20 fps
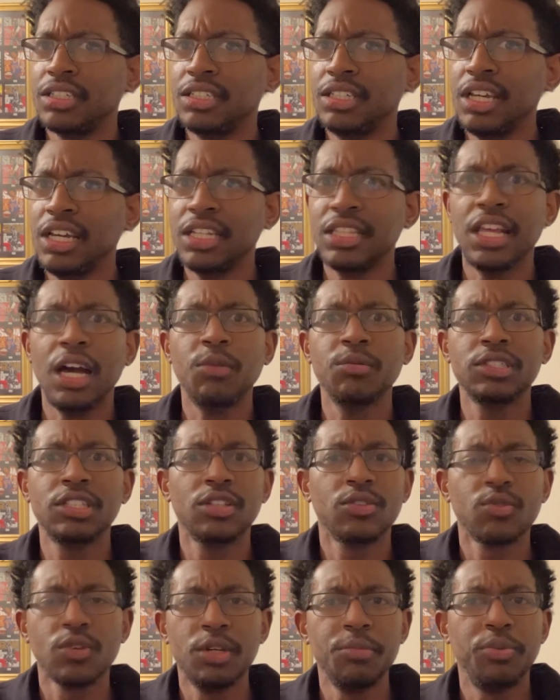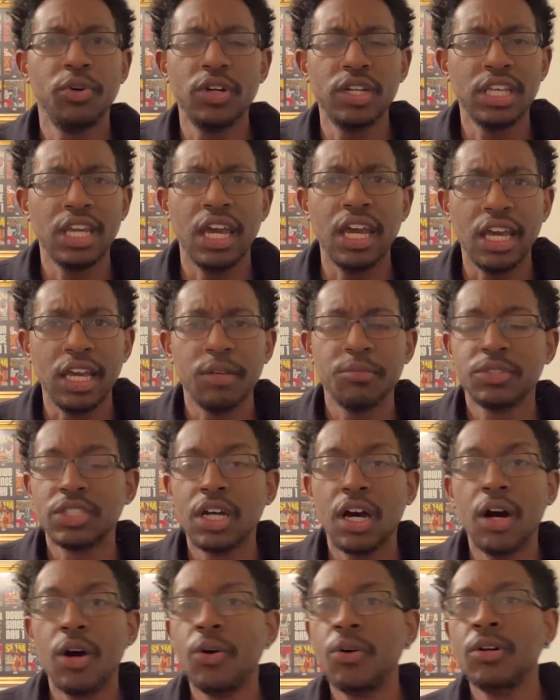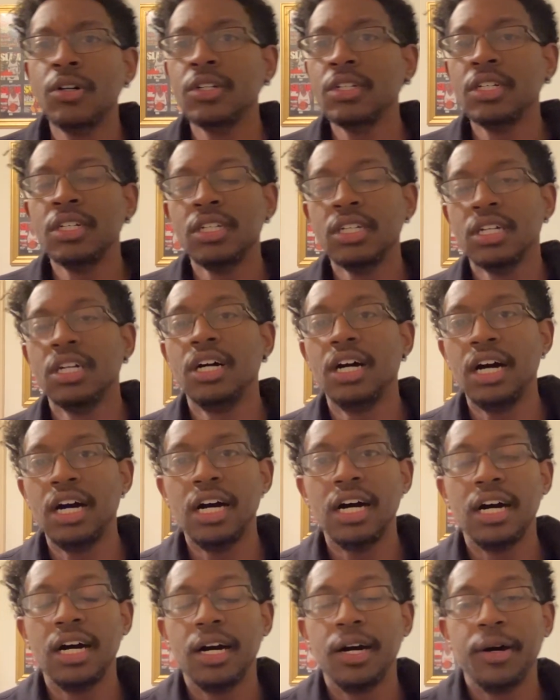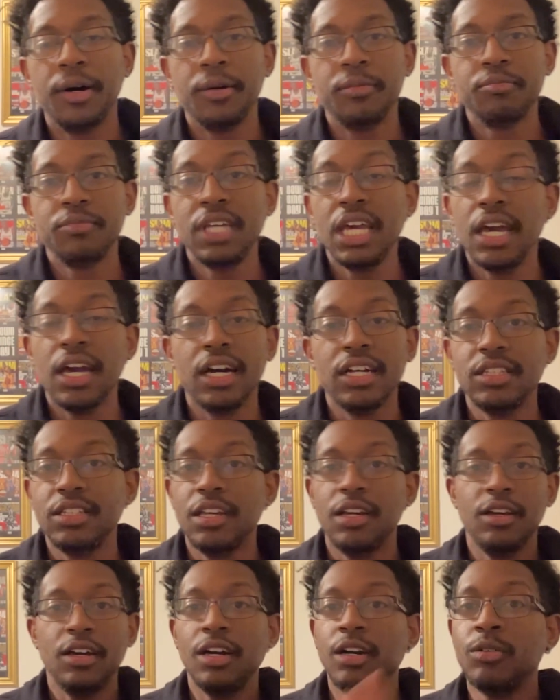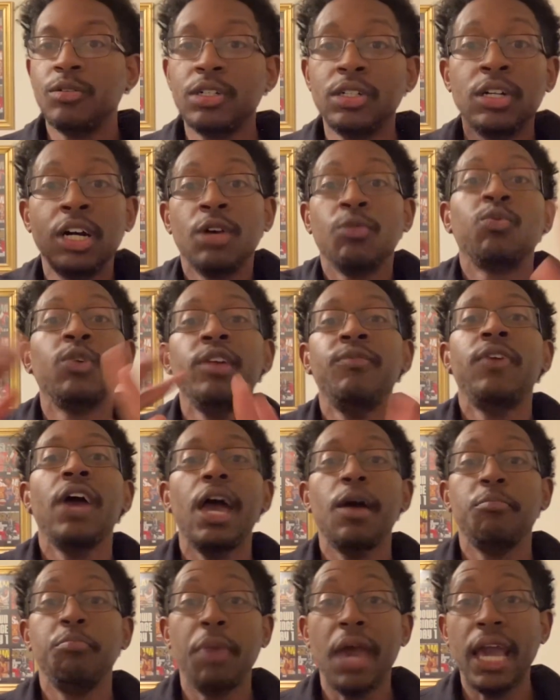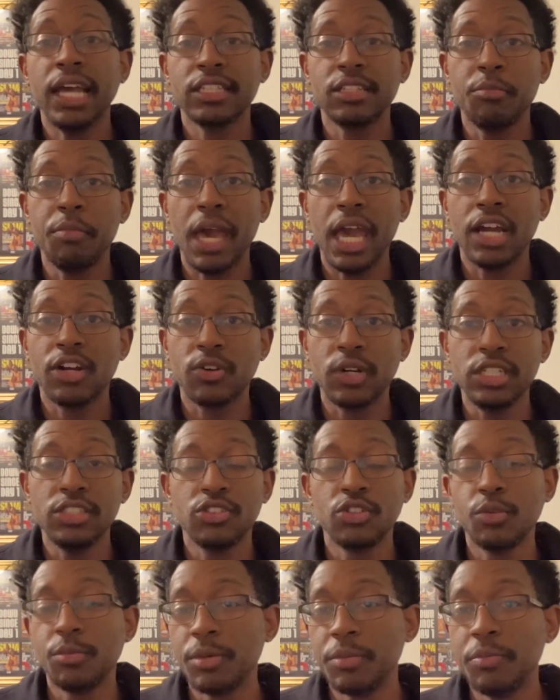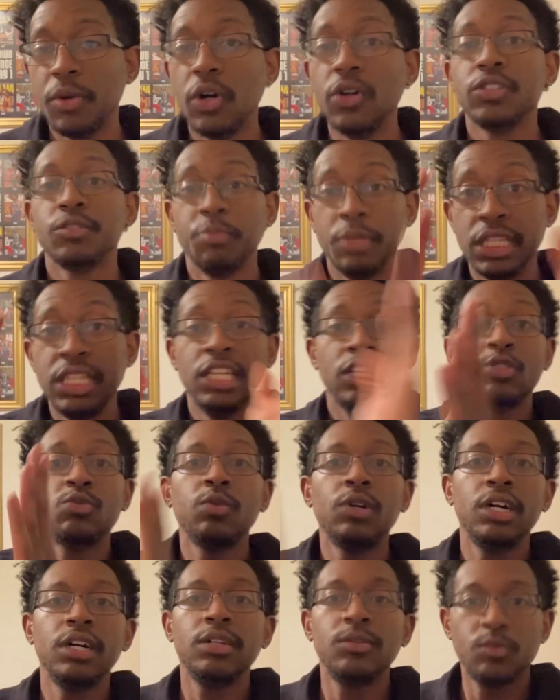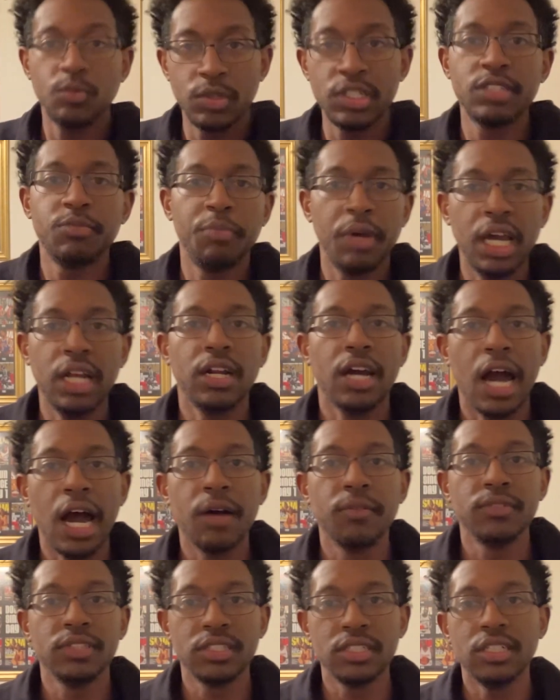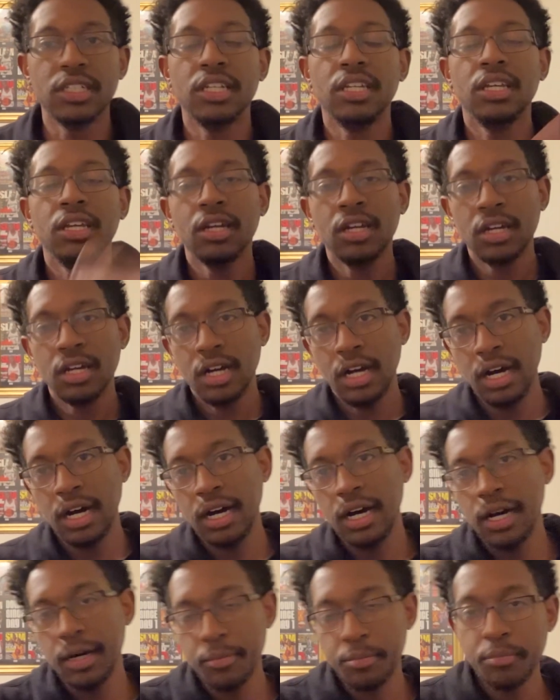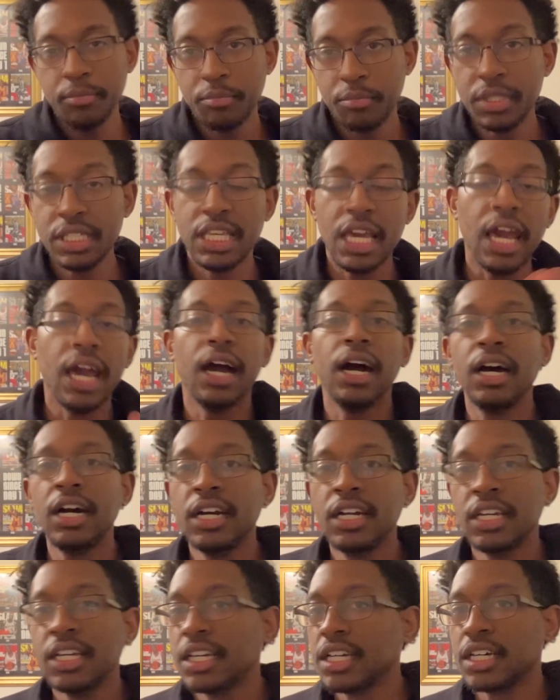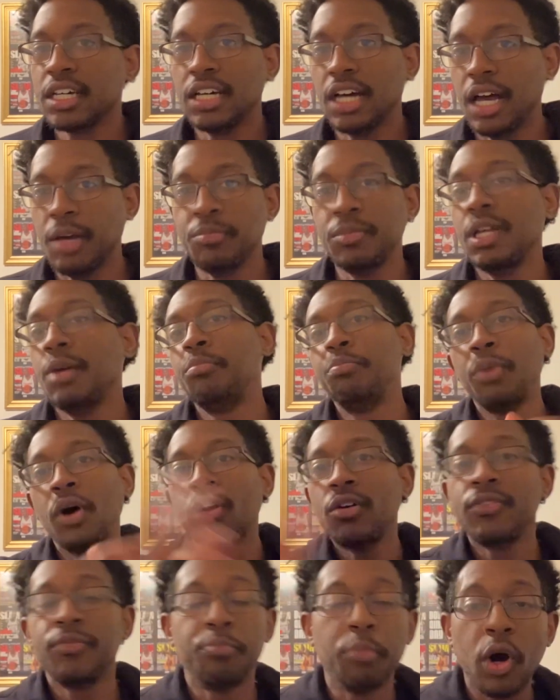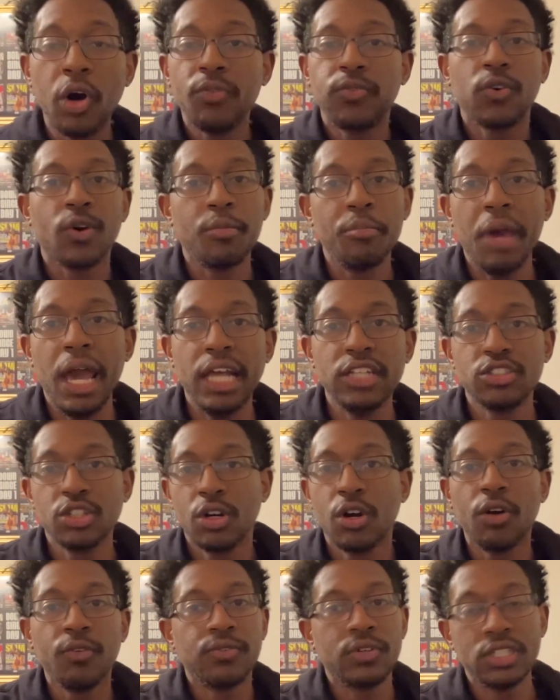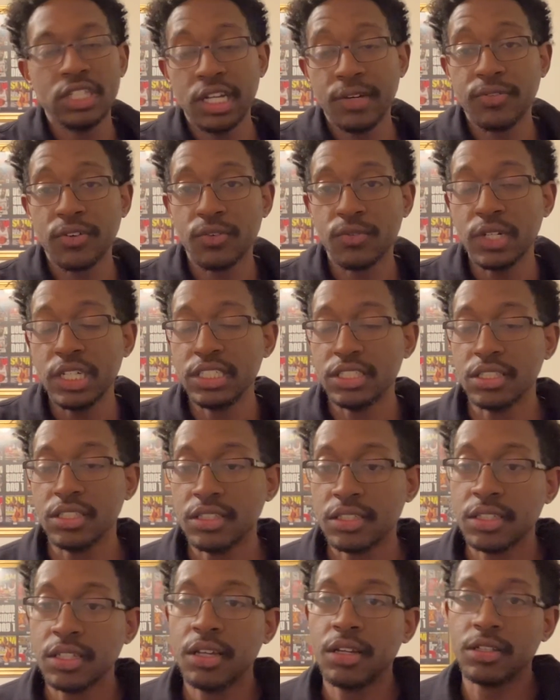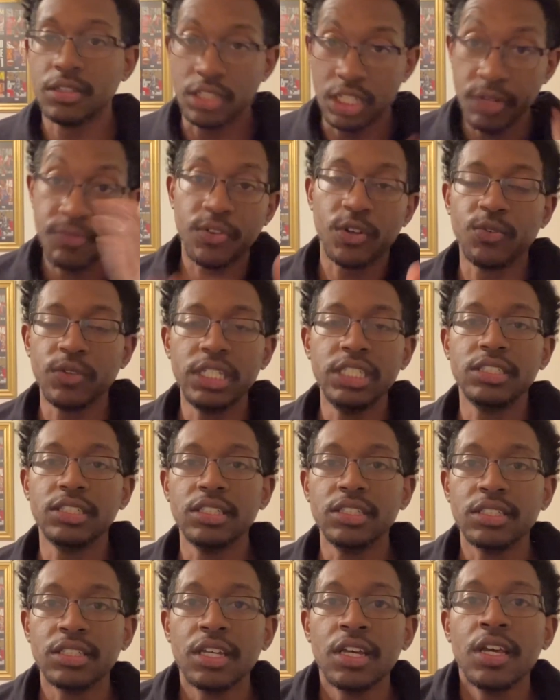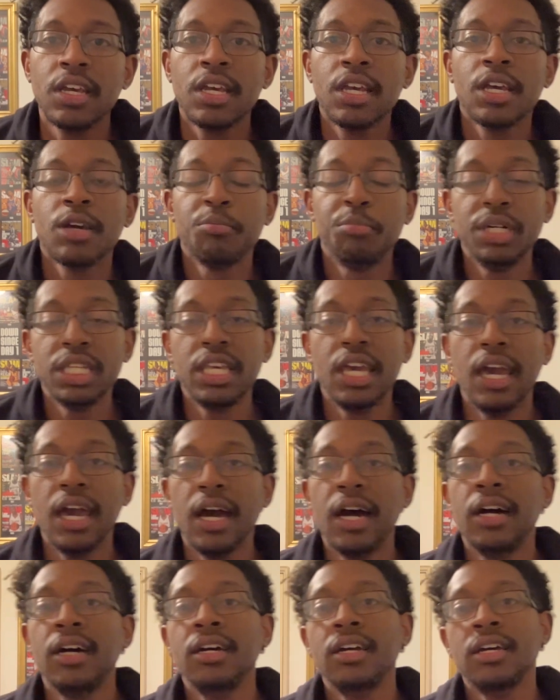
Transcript: was a three-point game. So, look, we've had back-to-back great Super Bowls, but this one was better, obviously. Both were magical for different reasons. But, yeah,